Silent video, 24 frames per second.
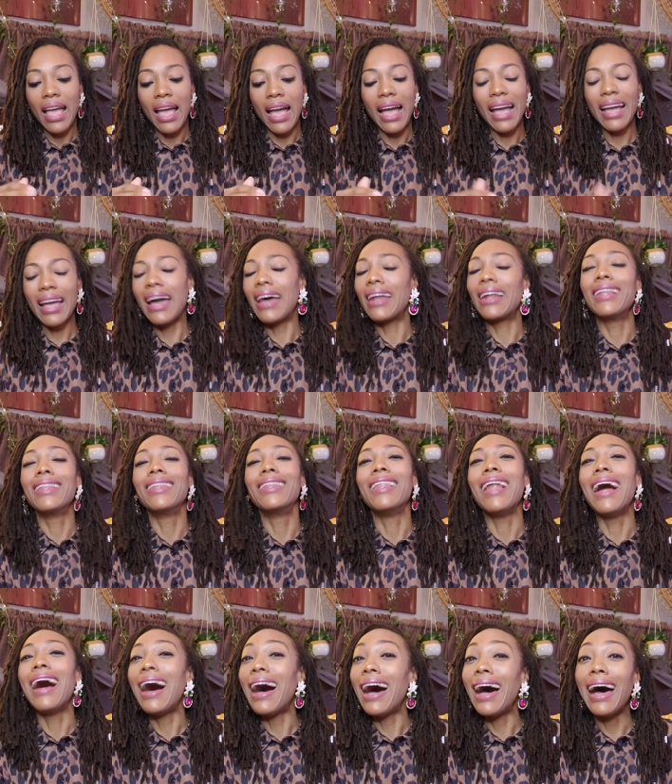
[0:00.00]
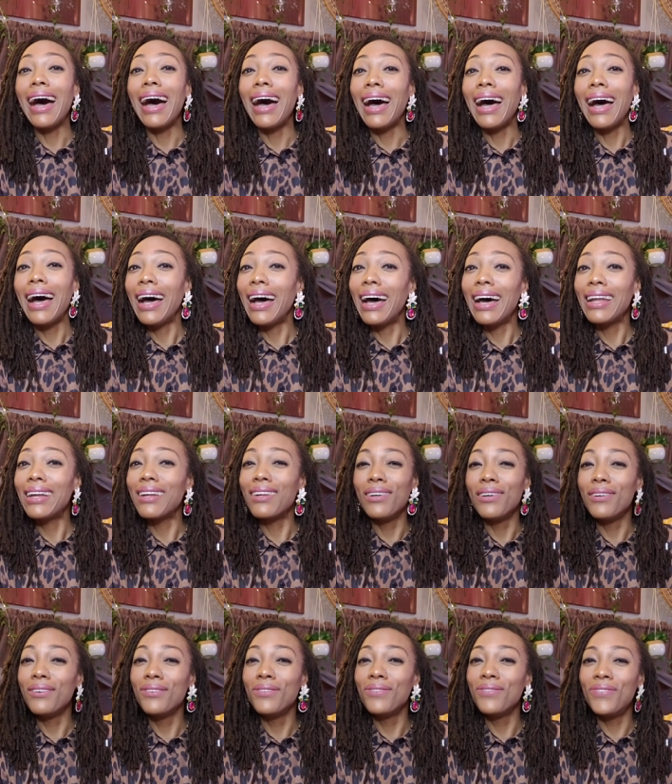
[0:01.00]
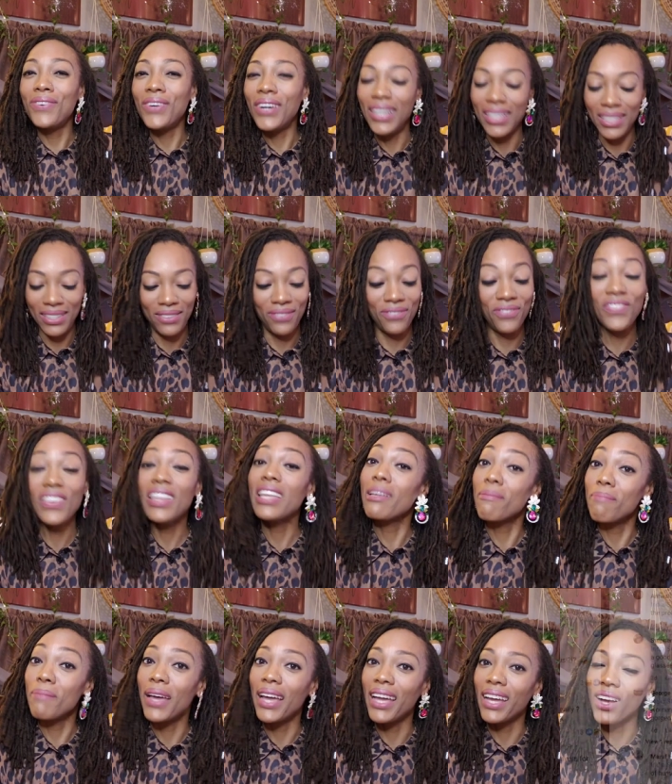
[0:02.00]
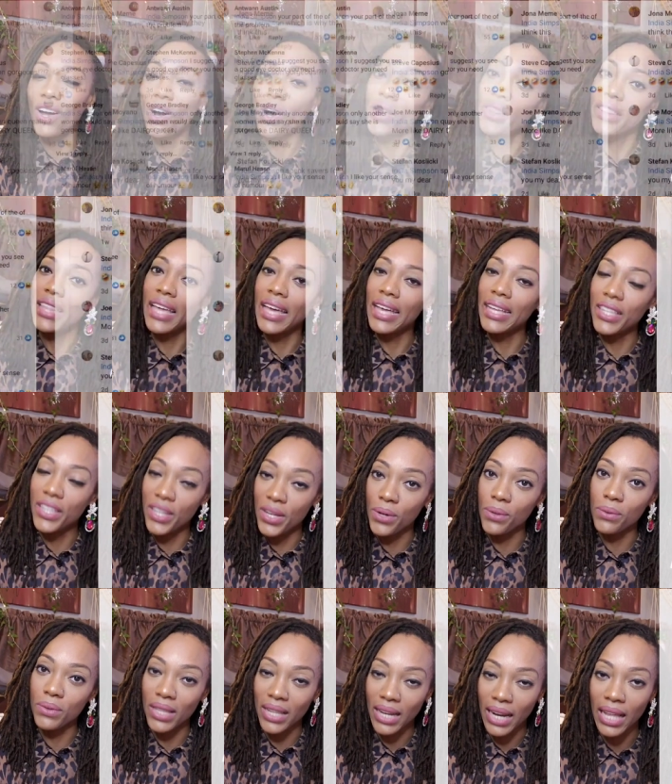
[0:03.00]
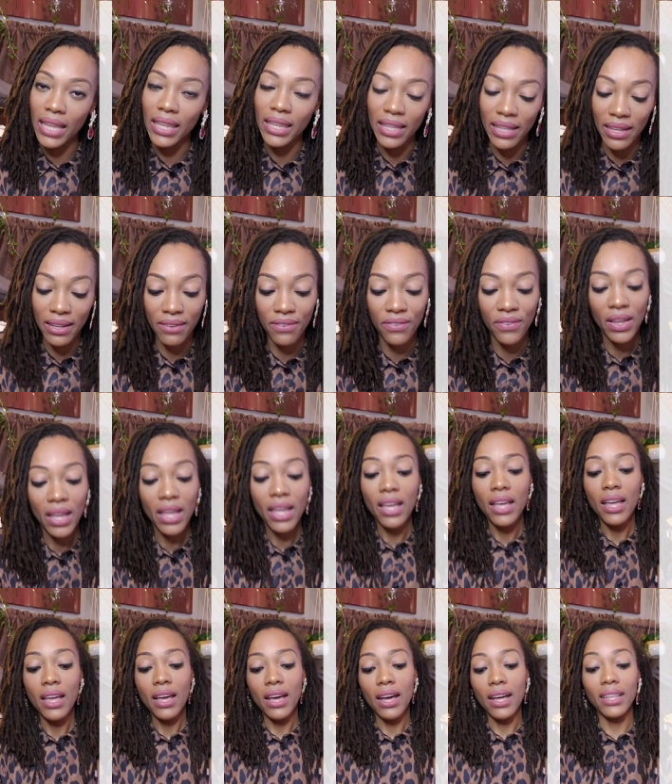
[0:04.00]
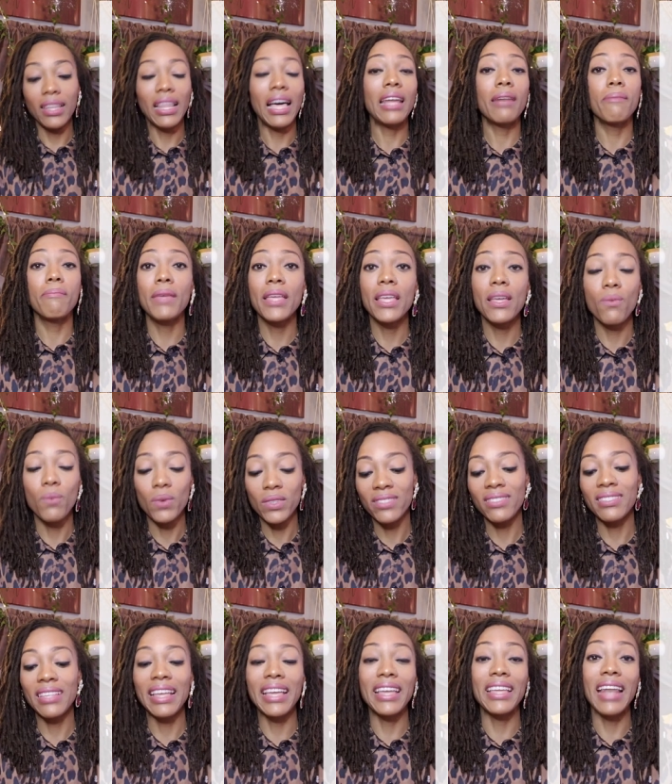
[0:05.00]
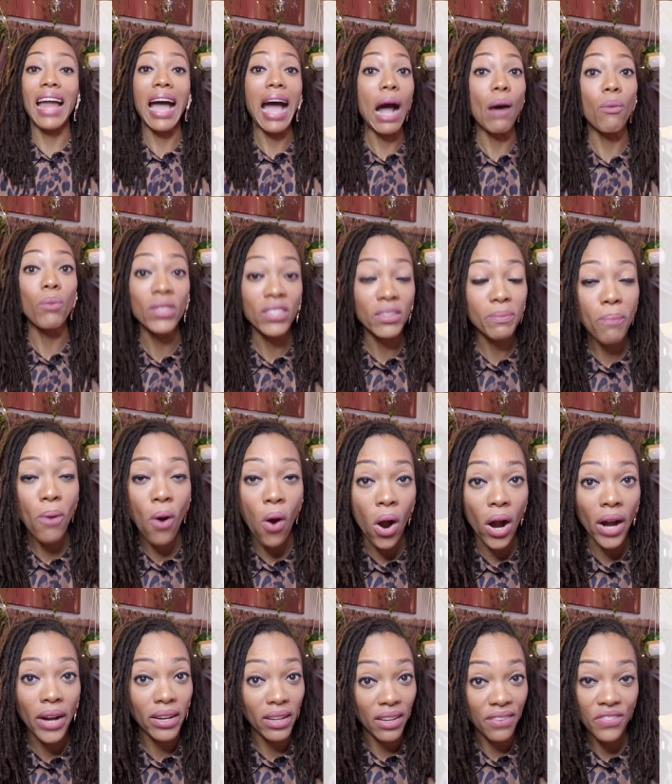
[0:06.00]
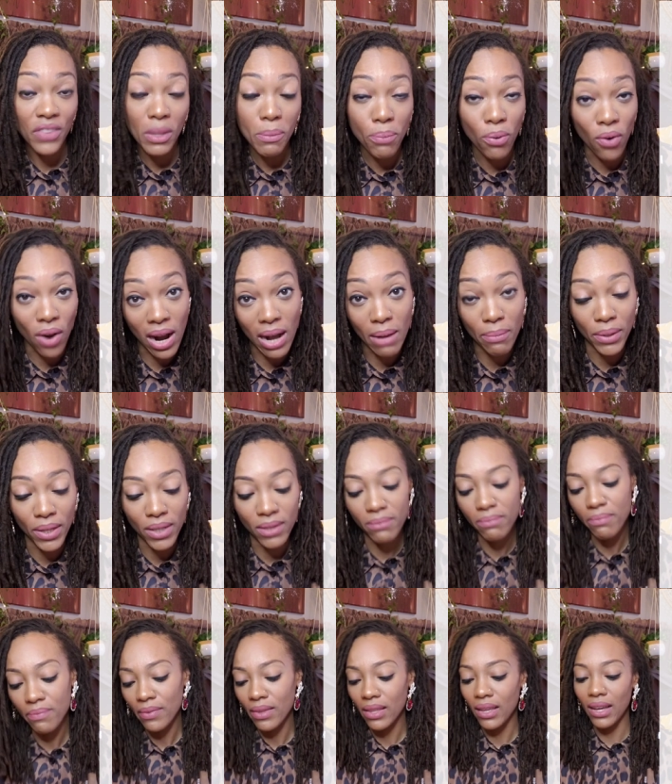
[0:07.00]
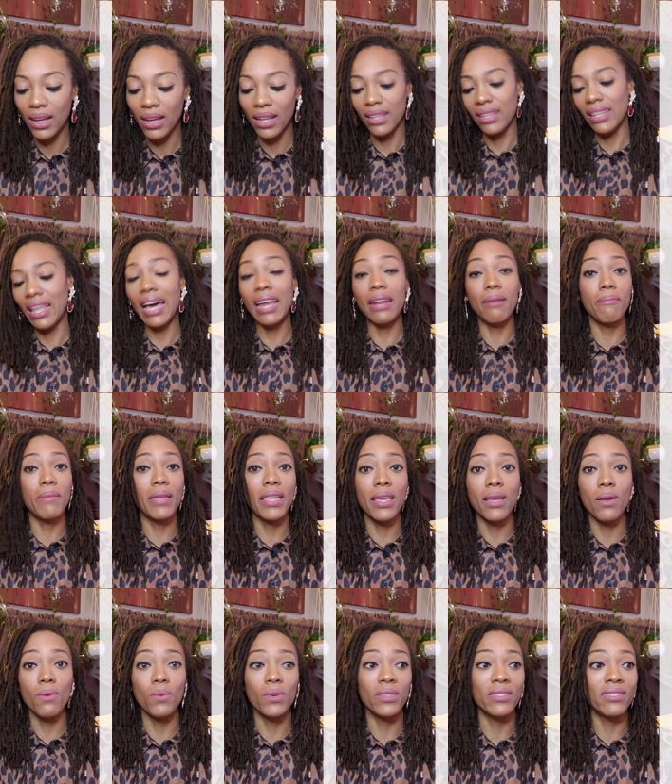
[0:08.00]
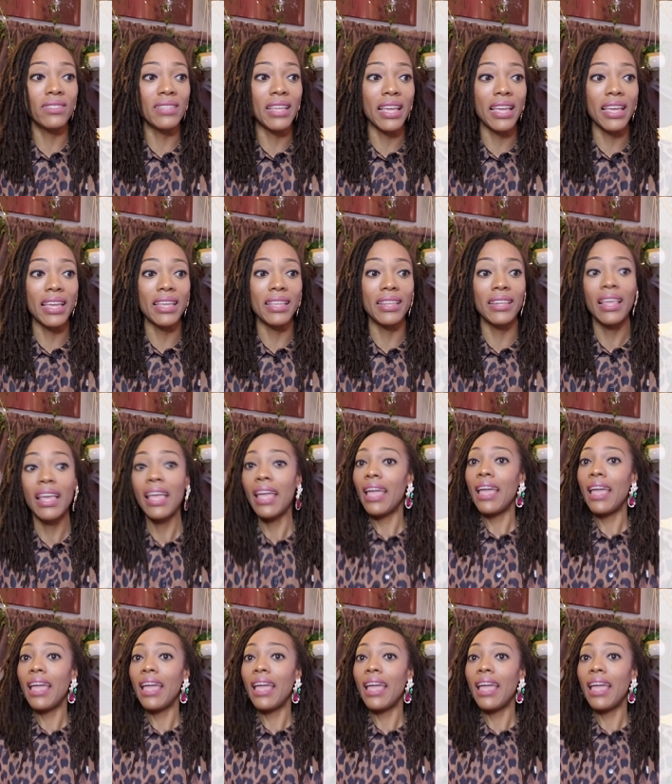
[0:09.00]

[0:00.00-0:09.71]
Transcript: I got a lot of feedback on that note that I left. A lot of men were saying I was part of the problem a lot of men was saying